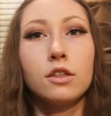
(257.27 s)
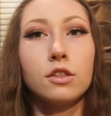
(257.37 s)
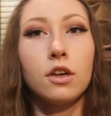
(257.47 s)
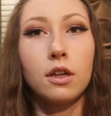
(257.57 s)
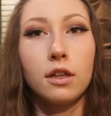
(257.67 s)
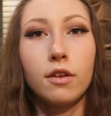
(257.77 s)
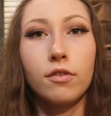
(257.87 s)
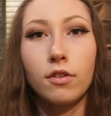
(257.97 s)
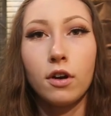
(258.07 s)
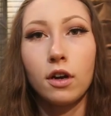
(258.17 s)

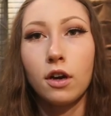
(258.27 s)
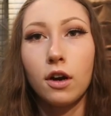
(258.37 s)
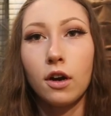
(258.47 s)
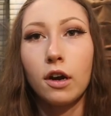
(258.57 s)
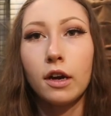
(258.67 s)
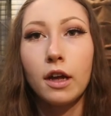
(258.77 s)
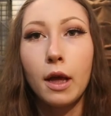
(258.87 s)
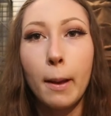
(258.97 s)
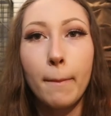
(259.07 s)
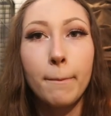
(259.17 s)
chocolate frog card
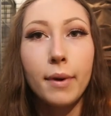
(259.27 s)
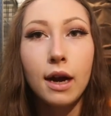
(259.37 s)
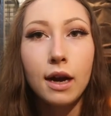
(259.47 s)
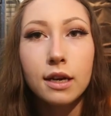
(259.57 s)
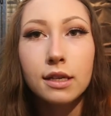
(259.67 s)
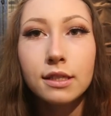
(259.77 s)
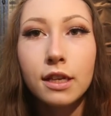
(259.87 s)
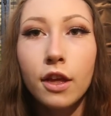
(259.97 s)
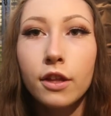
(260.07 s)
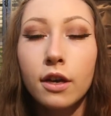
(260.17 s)
box.